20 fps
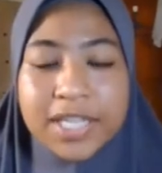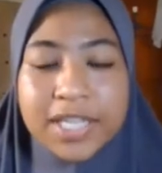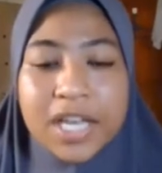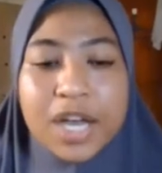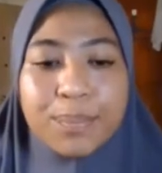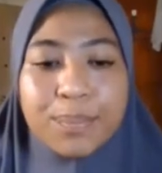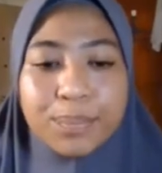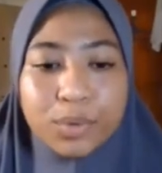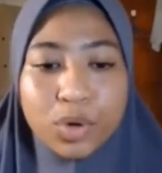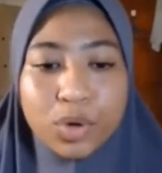
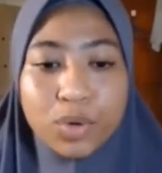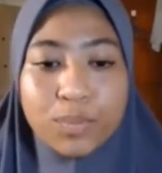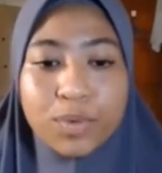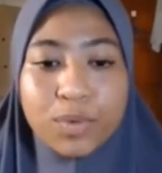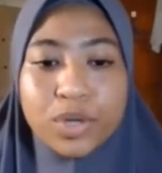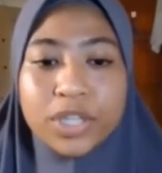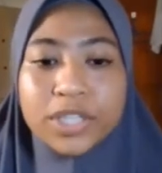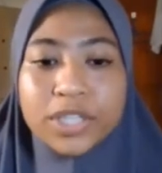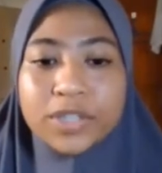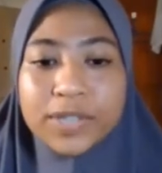promote
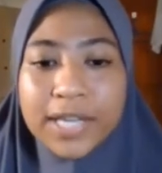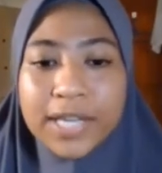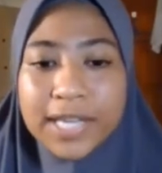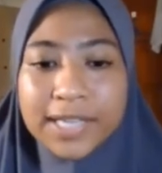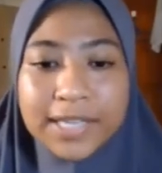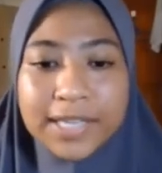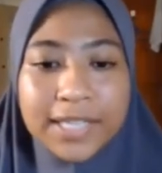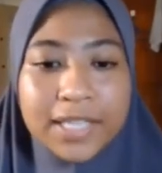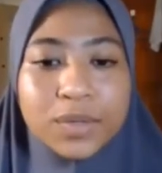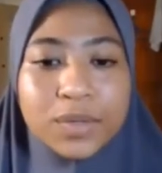
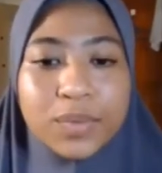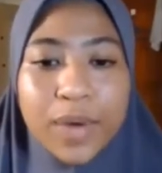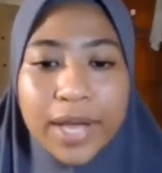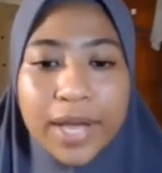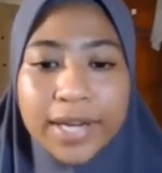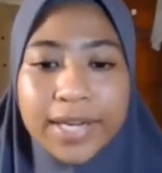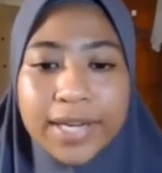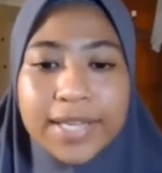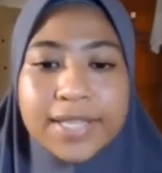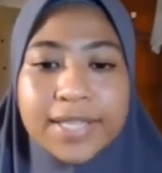greater
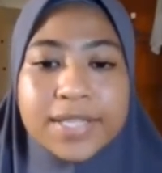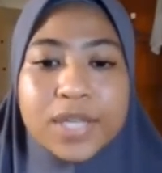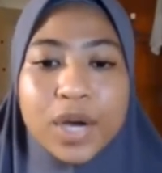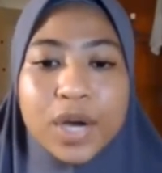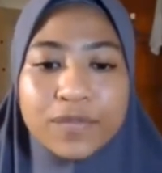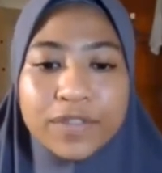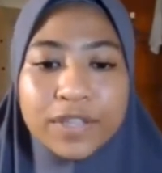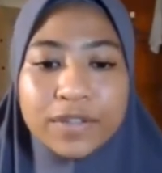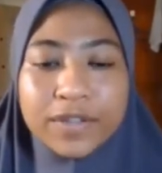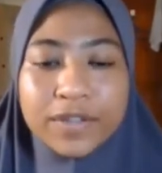awareness of
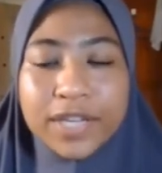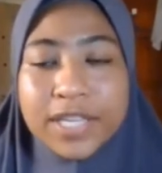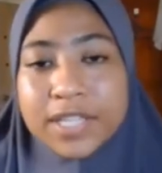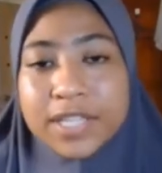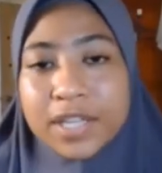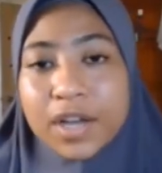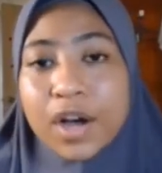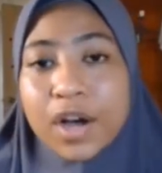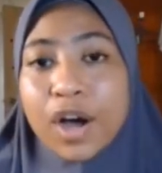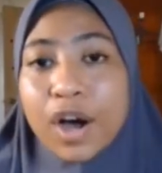the risk
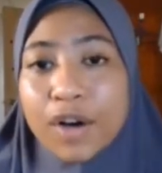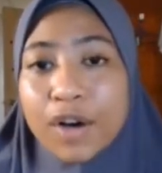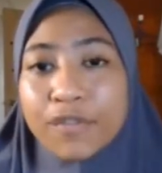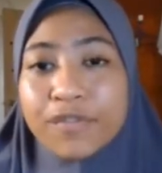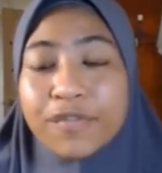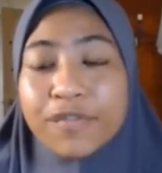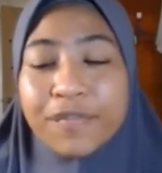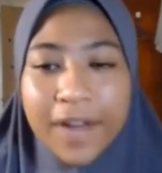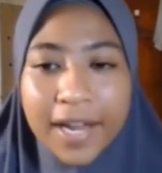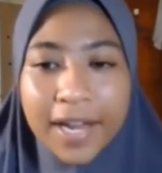of
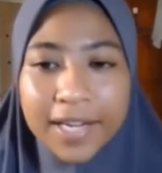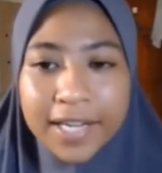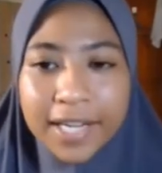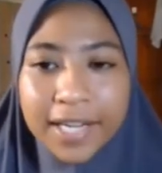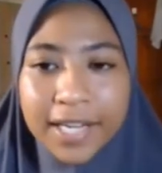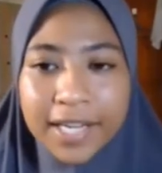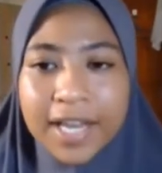flooding,